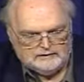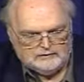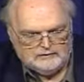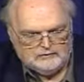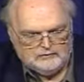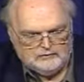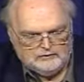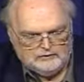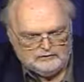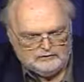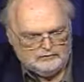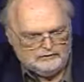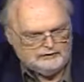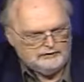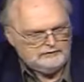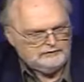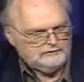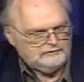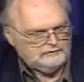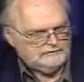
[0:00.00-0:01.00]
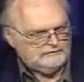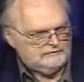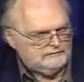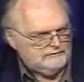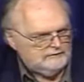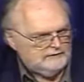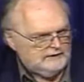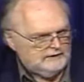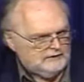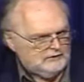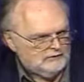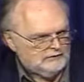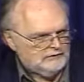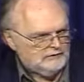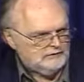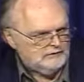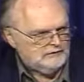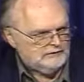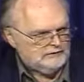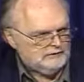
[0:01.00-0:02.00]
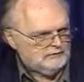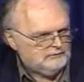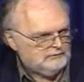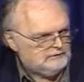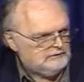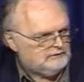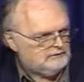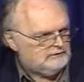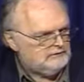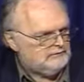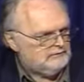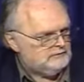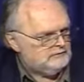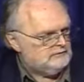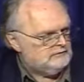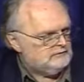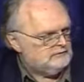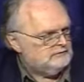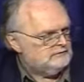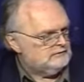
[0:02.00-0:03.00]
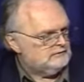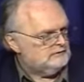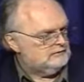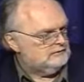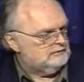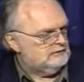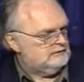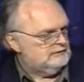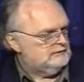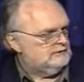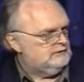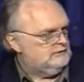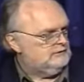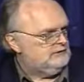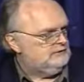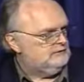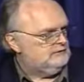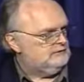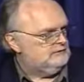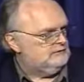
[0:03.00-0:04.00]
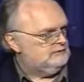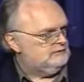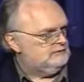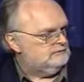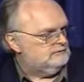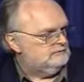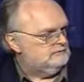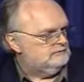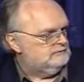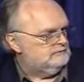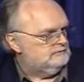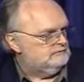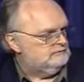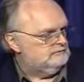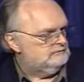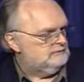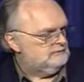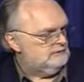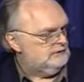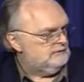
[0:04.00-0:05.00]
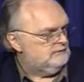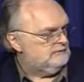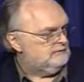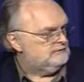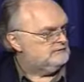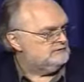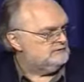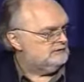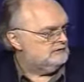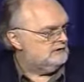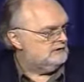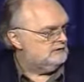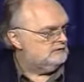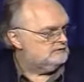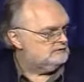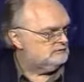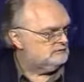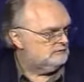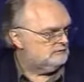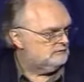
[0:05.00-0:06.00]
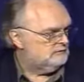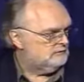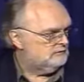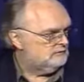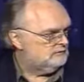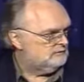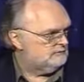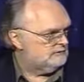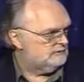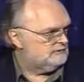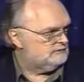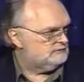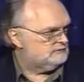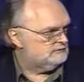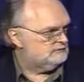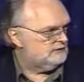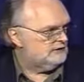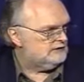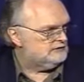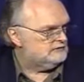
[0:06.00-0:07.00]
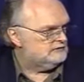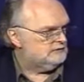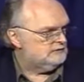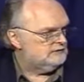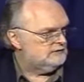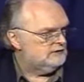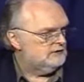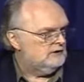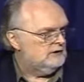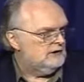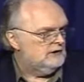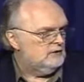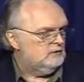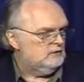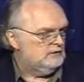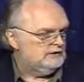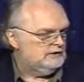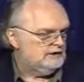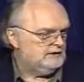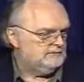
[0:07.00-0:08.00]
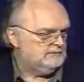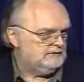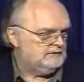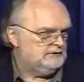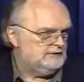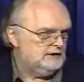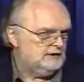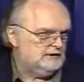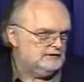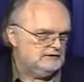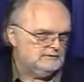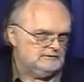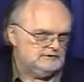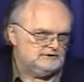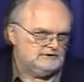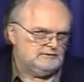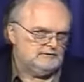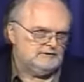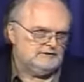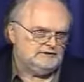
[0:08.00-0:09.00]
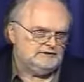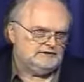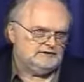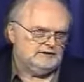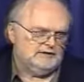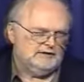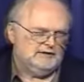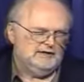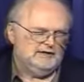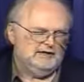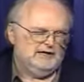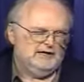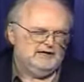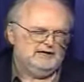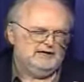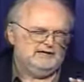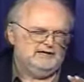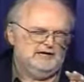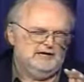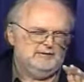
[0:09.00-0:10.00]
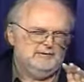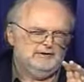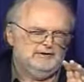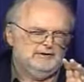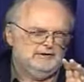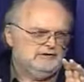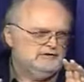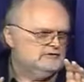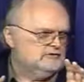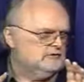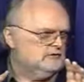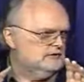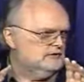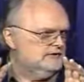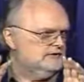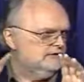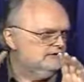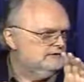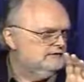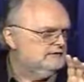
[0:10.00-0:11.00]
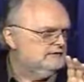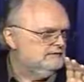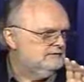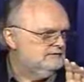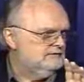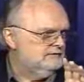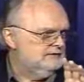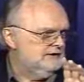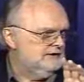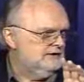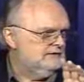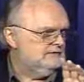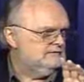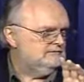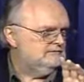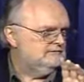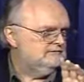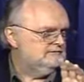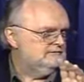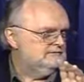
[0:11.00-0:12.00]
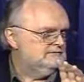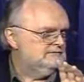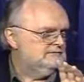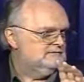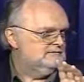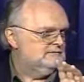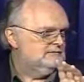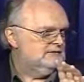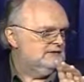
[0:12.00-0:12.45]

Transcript: What, what do you how are you helping people or, or telling people to help themselves with workplace stress? What, what can be done? I mean, some of these economic things are a given mm-hmm. now. Mm-hmm.